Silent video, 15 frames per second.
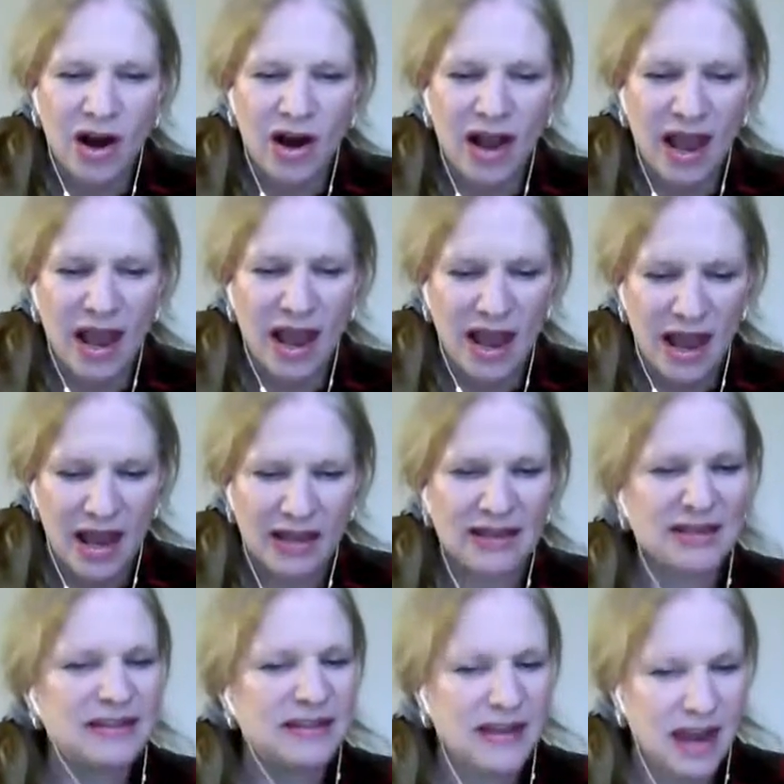had
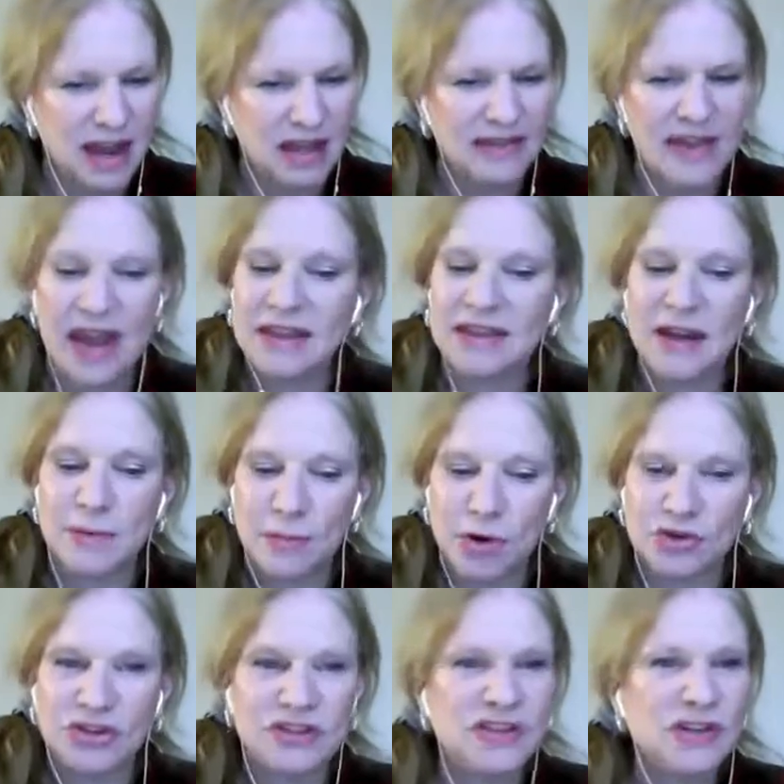said that the
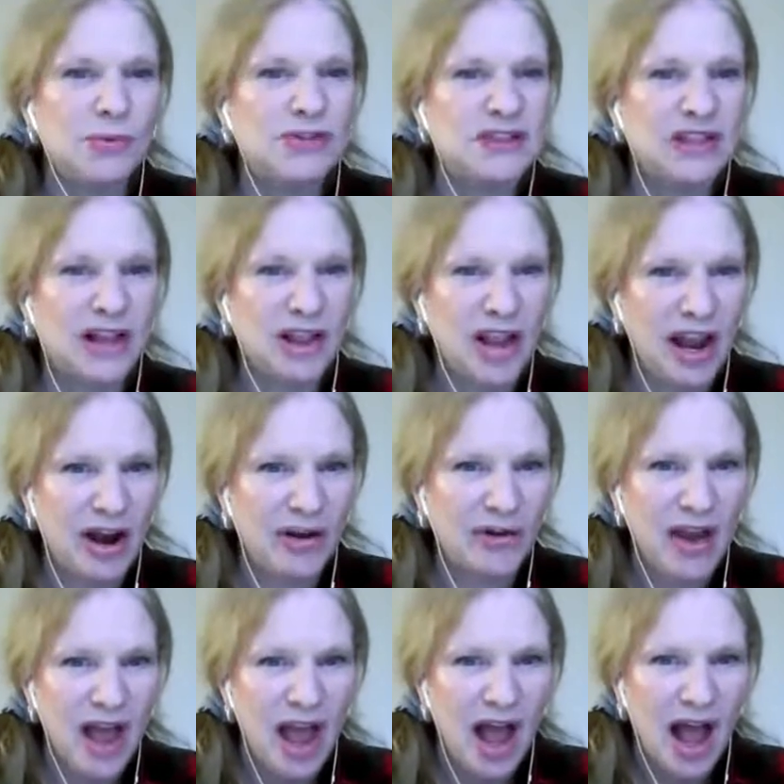emergency was declared
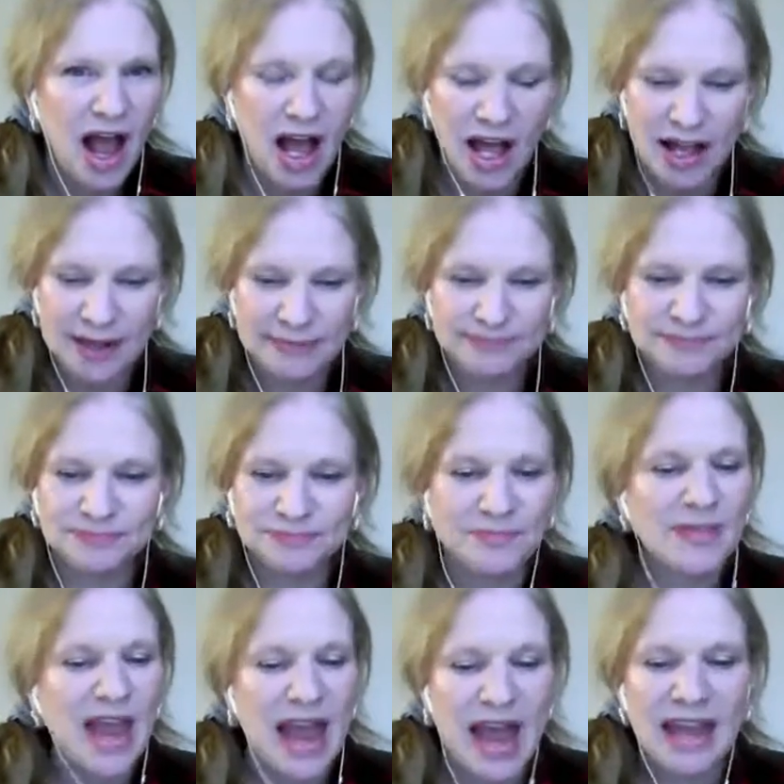
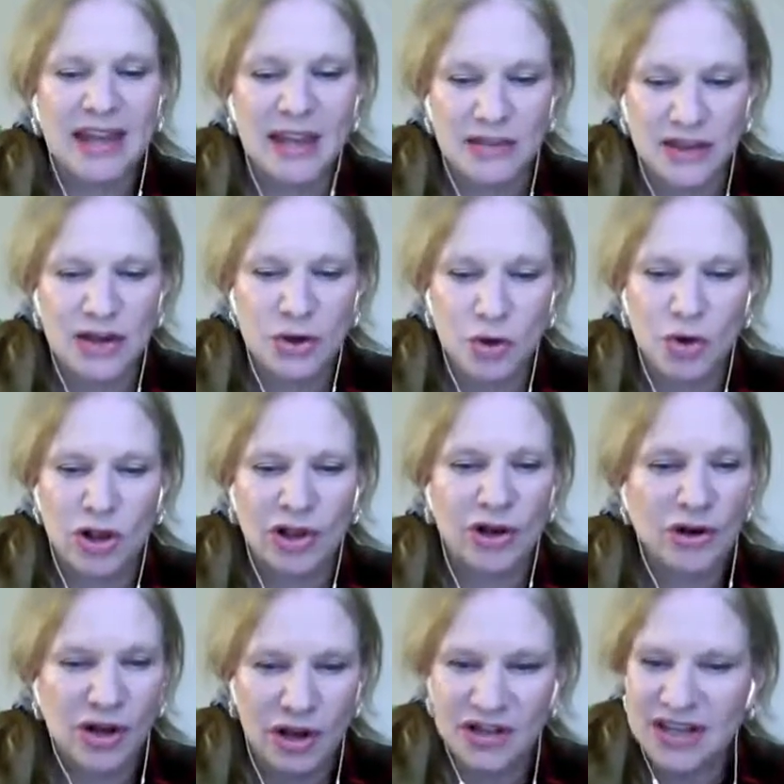at the nuclear
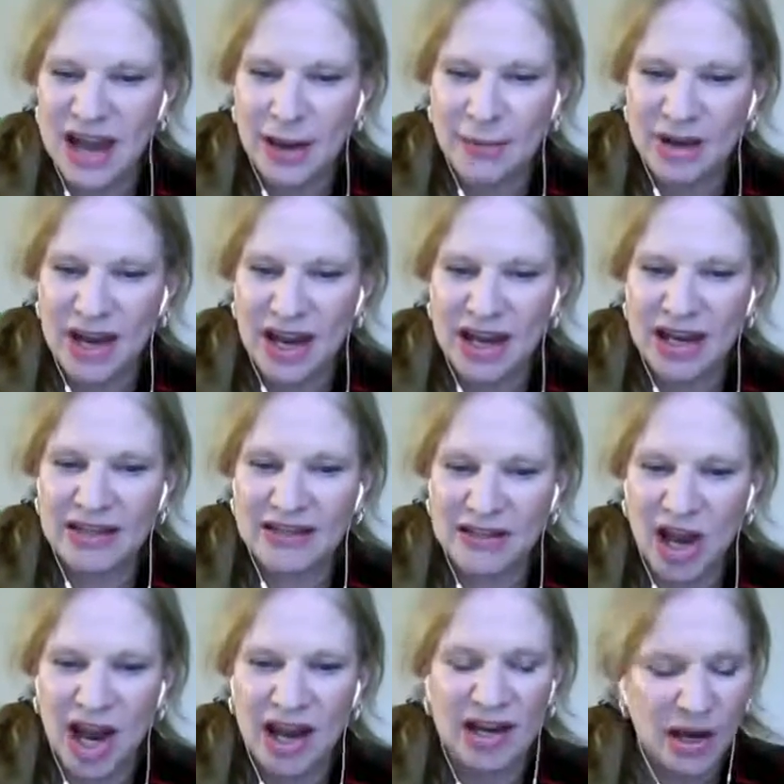contaminated
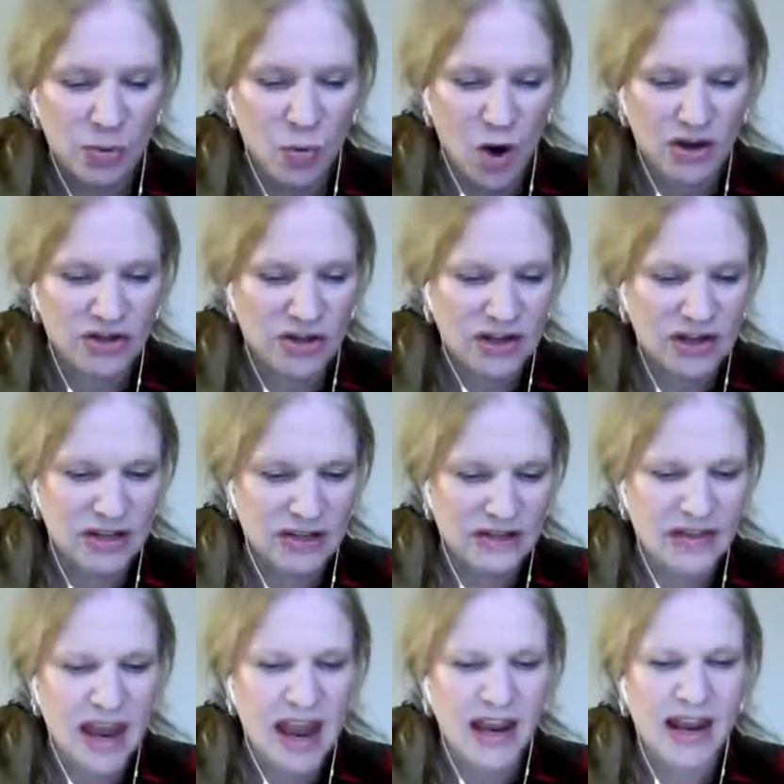site in Washington
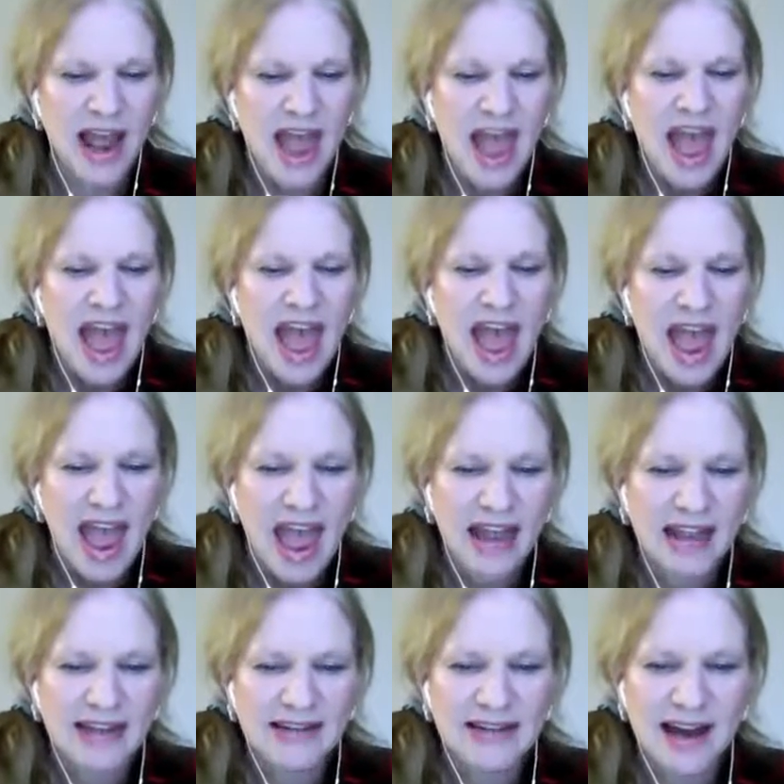State,
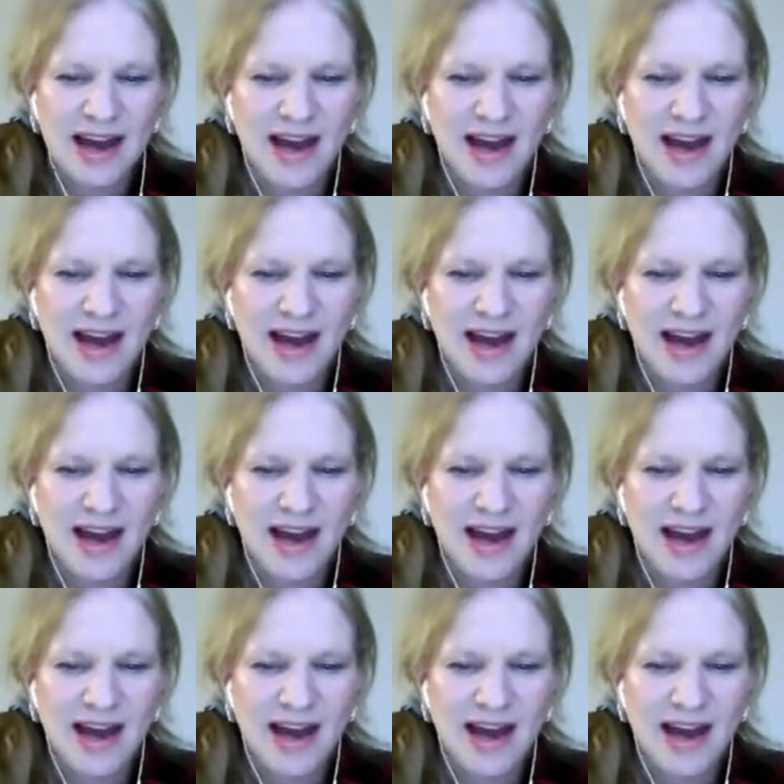and